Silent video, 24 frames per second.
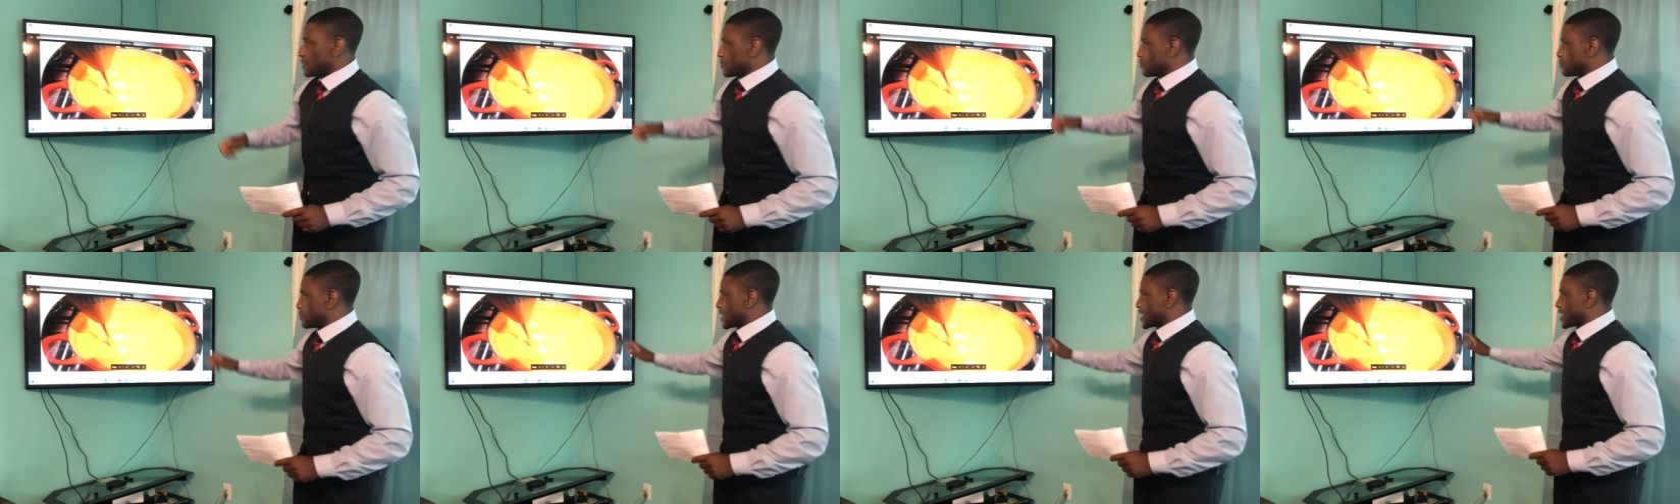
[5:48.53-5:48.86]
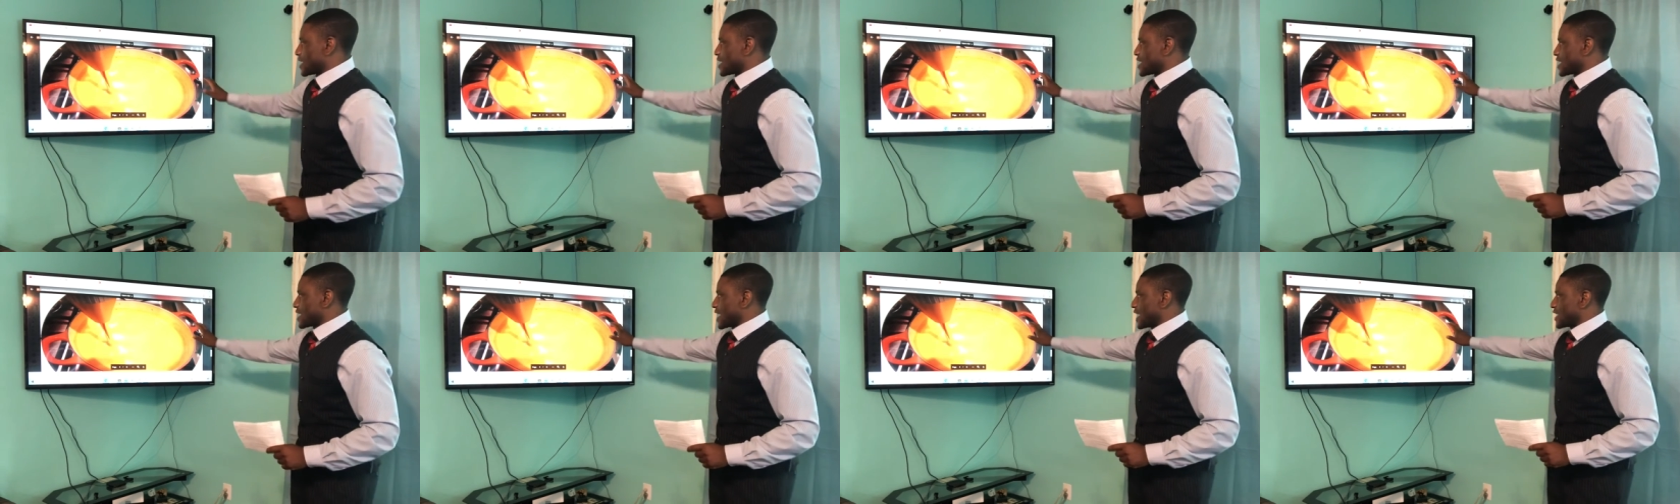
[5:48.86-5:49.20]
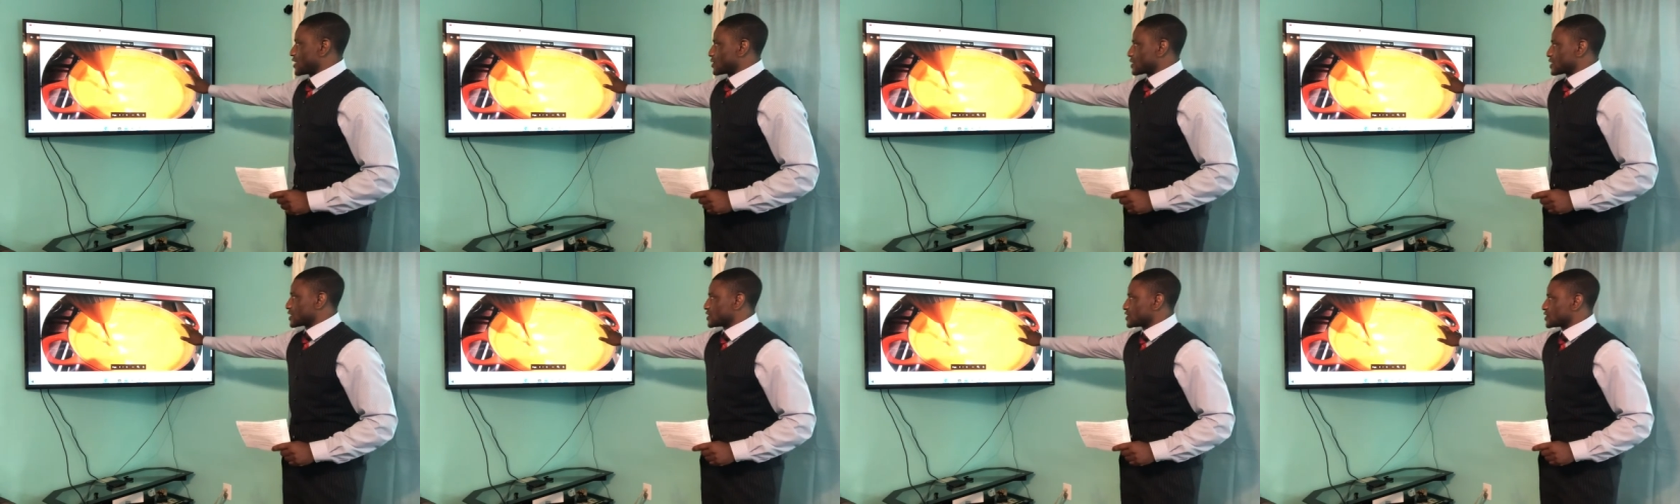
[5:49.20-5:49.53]
But here
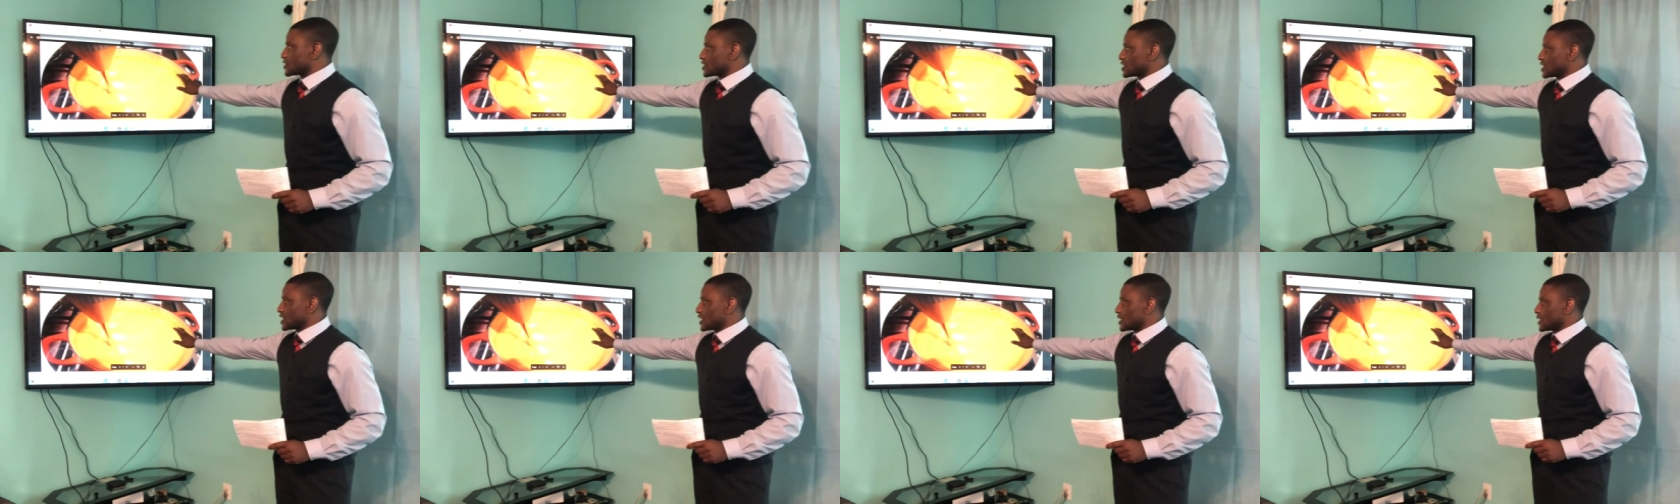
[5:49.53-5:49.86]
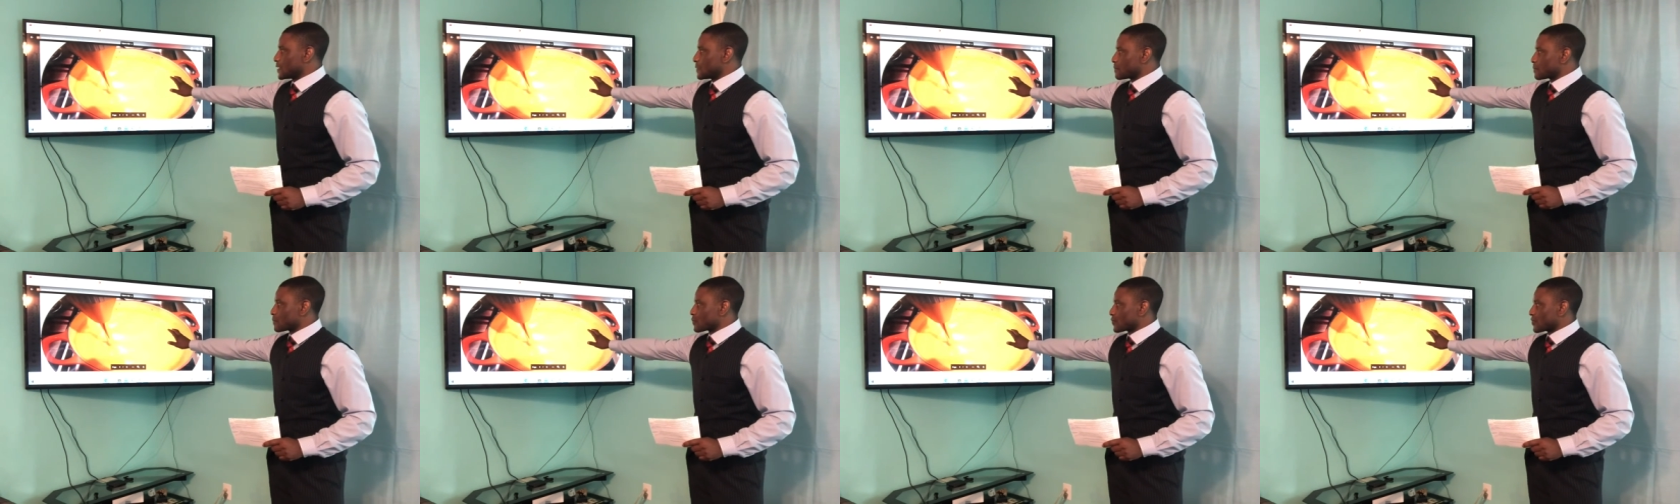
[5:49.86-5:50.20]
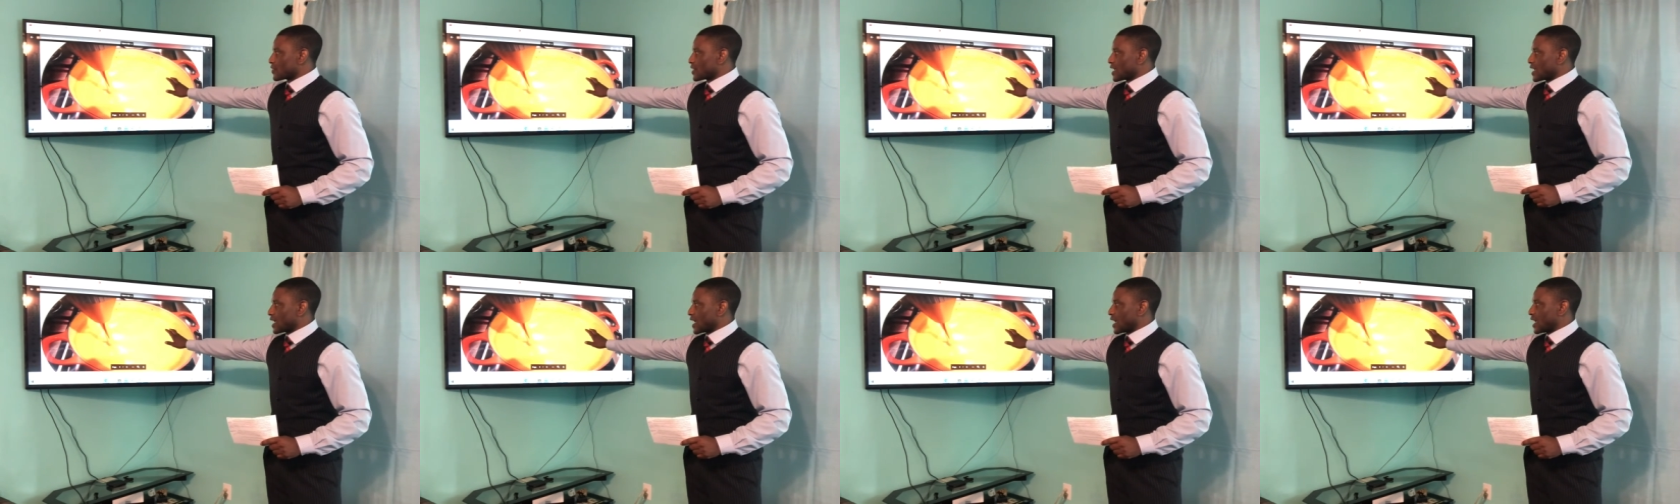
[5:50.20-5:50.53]
you can see
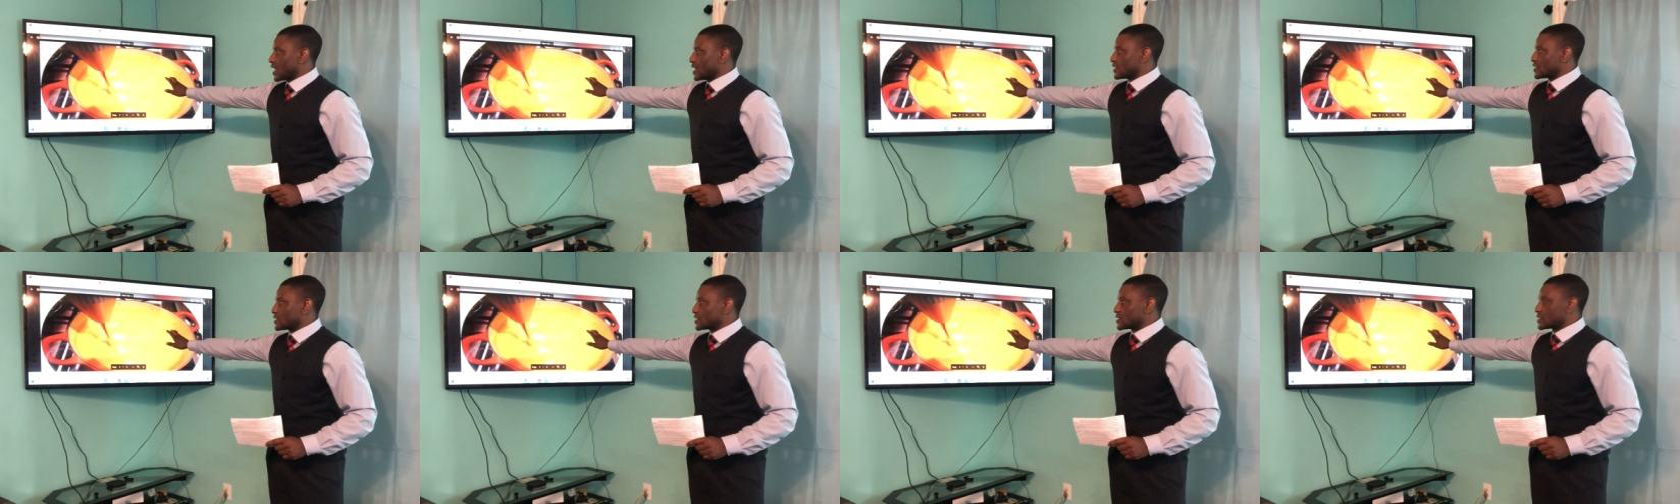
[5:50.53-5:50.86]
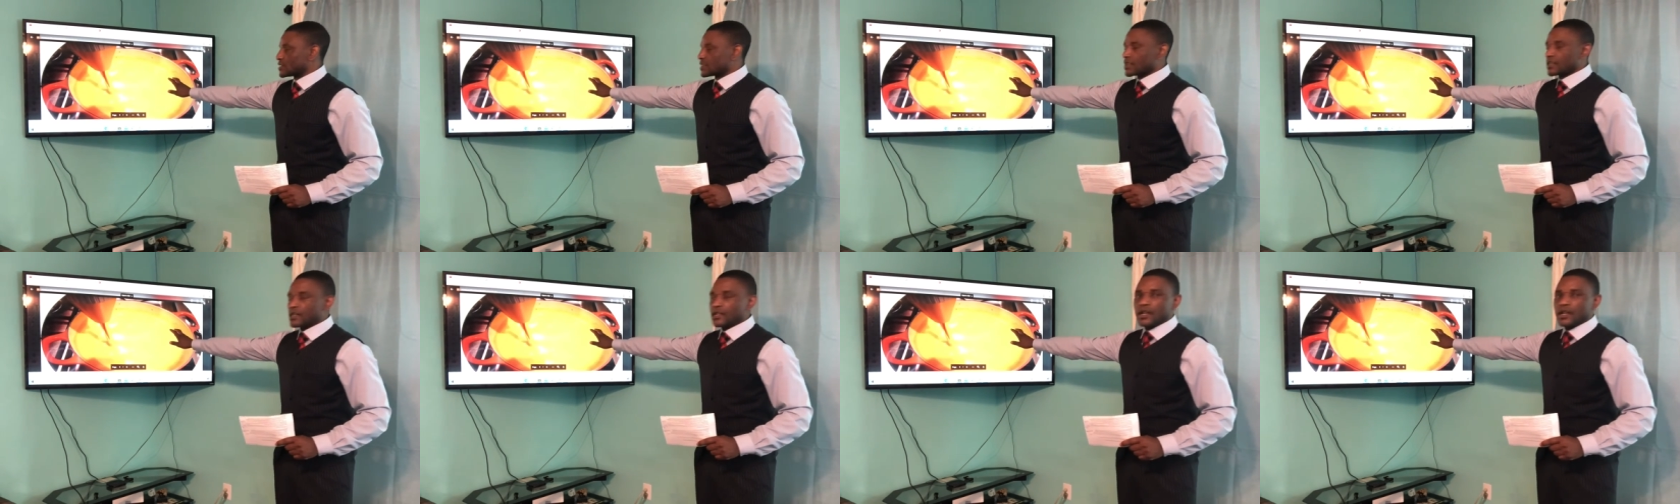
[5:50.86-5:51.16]
is